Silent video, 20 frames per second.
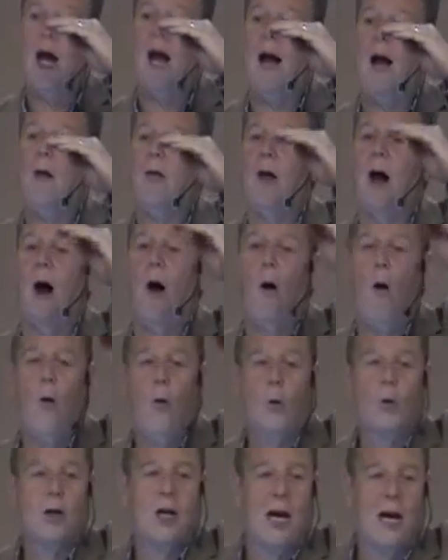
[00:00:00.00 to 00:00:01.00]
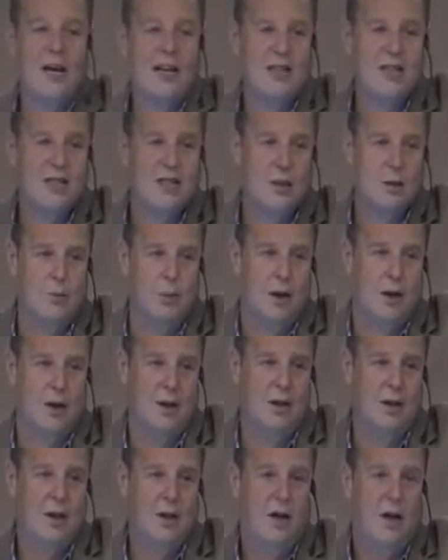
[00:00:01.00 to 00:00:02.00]
with how the Old
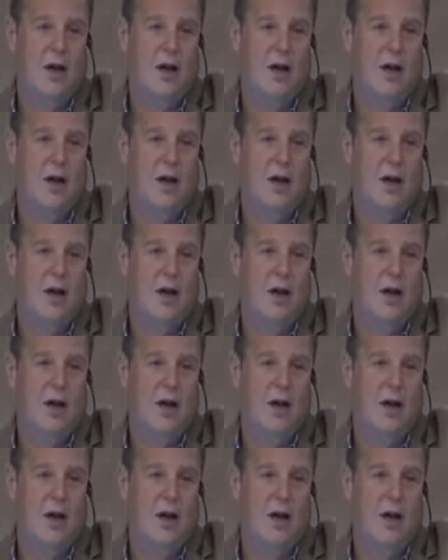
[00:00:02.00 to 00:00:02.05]
Testament